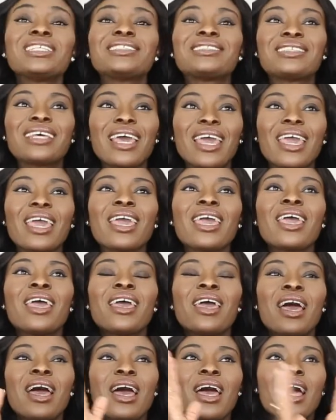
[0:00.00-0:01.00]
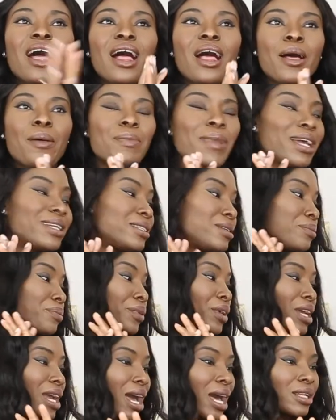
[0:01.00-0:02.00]
say, I didn't
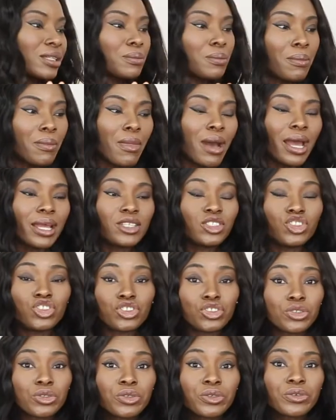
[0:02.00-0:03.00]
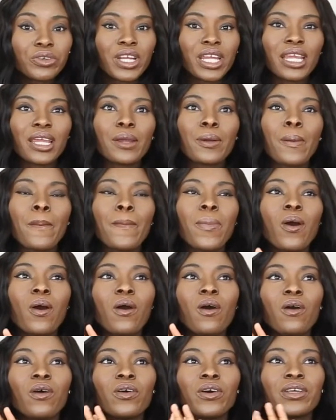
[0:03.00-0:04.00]
bring out my jewelry,
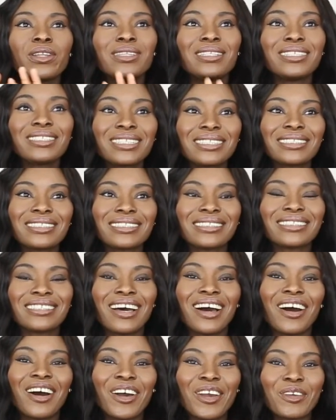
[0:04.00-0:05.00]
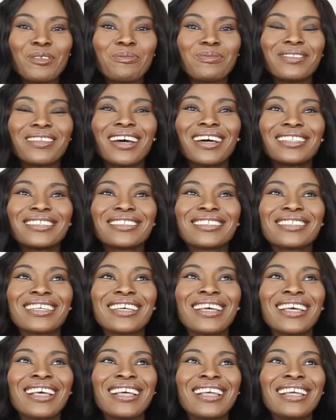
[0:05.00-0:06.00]
but this is the time that
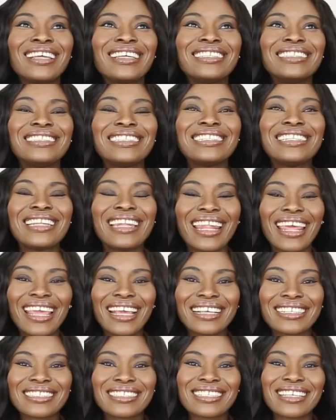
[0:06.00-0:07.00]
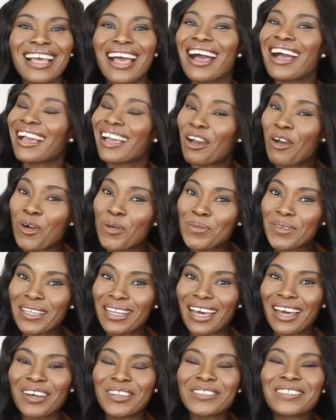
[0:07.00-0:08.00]
the necks are
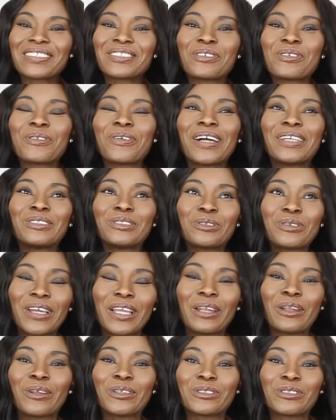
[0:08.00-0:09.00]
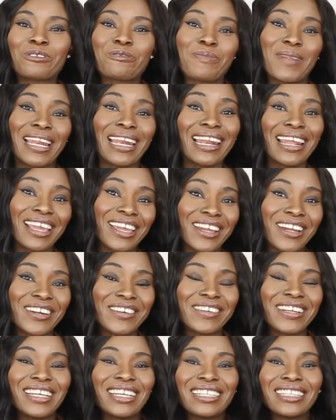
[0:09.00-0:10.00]
coming out. So I do a lot of my
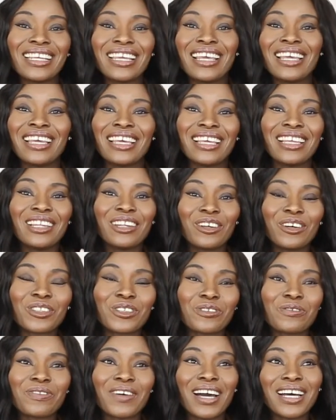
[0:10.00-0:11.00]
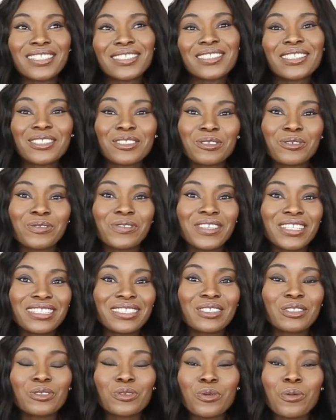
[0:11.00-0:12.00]
layering, a lot of
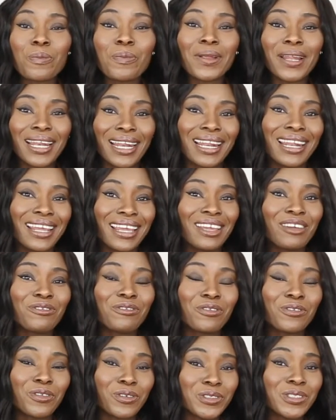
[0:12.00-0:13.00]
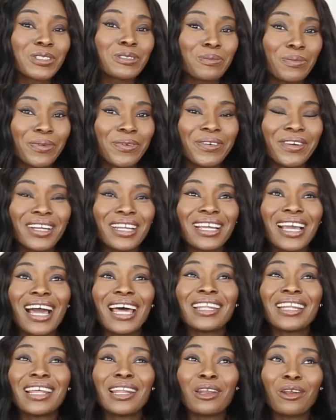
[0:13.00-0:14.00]
accessories do play for spring,
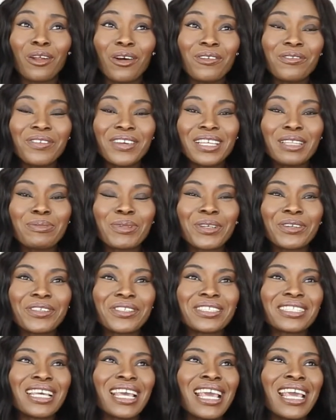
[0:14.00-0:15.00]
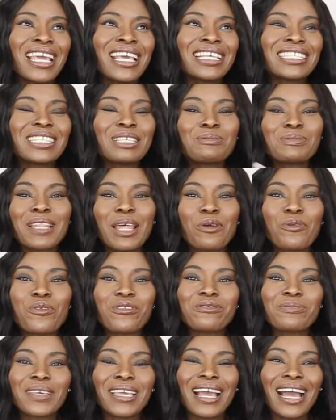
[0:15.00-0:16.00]
and I love it, because it seems like
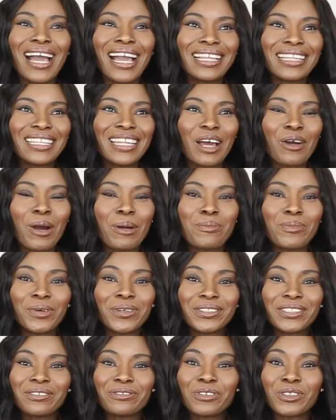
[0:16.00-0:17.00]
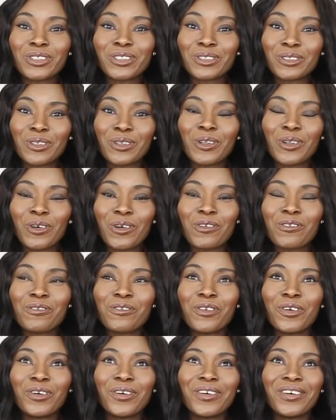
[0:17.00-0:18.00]
we've been hiding our body for so long
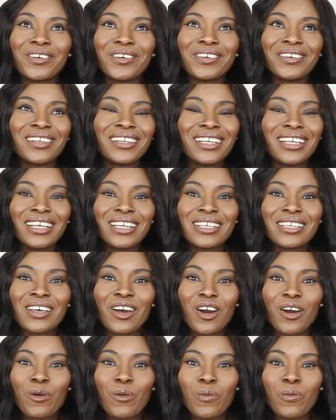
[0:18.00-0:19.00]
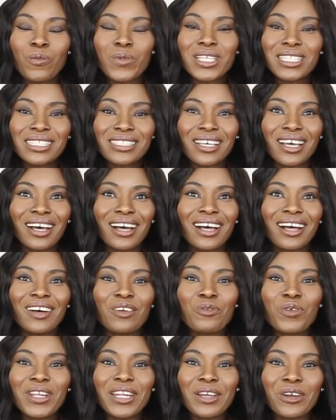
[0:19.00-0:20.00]
for winter.
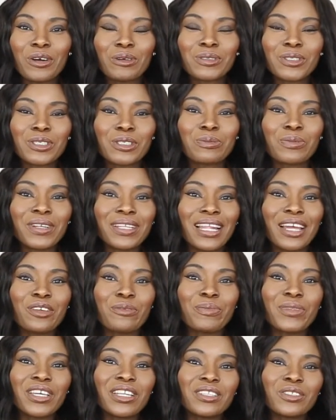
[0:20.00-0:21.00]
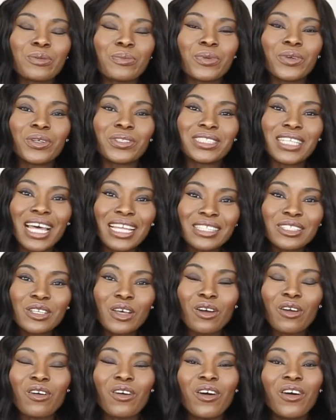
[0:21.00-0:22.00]
When it comes to spring, that you begin to put your tank
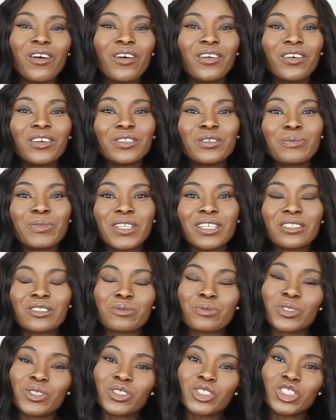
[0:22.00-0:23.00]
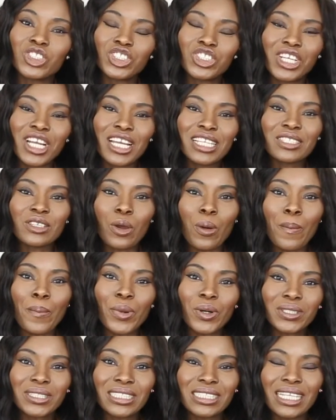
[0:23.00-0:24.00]
top on, you begin to put your shirt on,
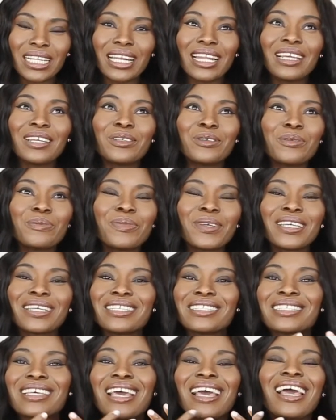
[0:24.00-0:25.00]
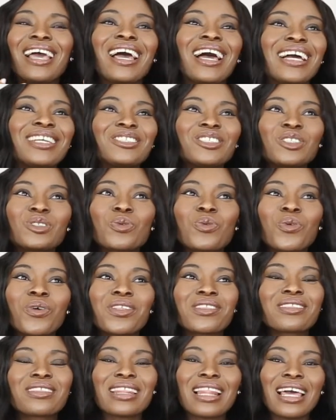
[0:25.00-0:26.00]
button a little bit. I just
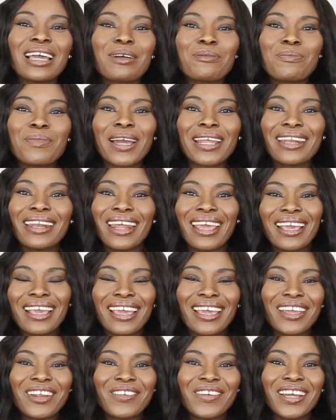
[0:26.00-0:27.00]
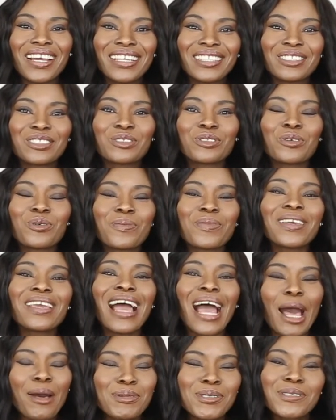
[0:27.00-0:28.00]
want like my neck area to be
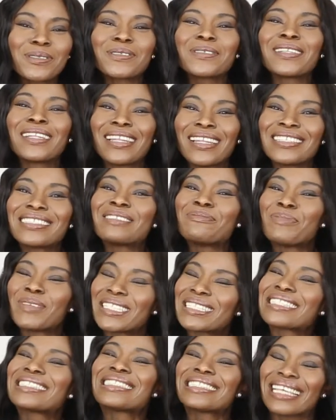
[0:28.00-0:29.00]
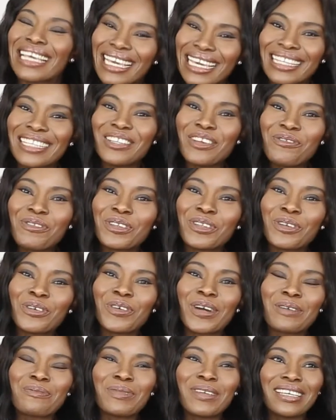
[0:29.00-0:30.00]
absolutely be seen, if you know
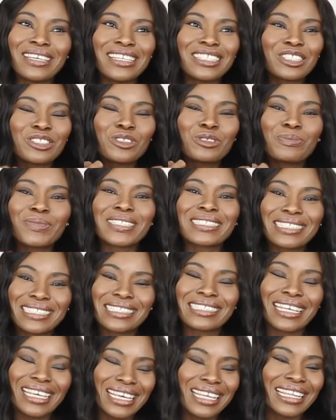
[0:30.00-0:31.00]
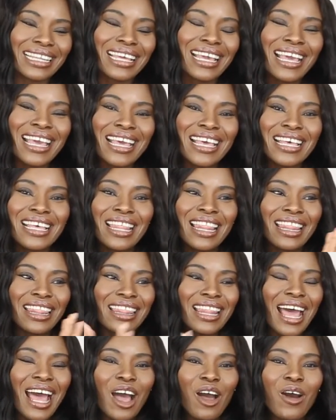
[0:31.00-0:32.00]
what I mean. It should be seen.
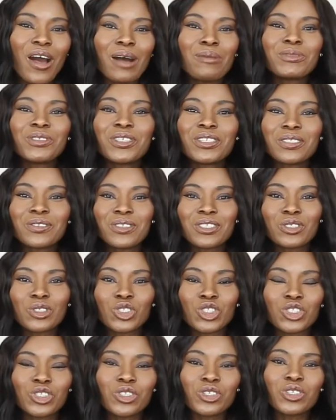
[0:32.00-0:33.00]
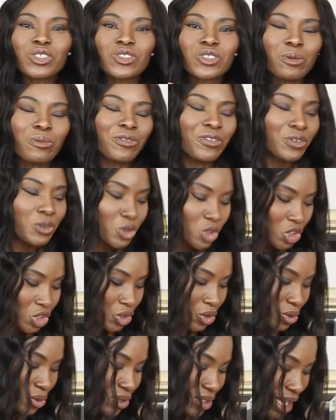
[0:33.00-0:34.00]
Now I'm just going to show you some few
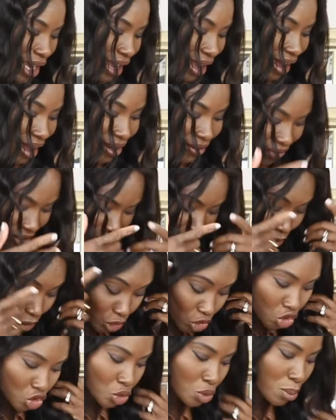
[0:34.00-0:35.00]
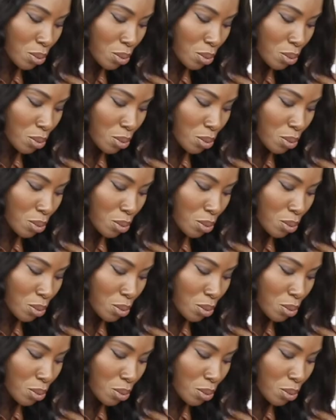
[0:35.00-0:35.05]
shoes I have here, not too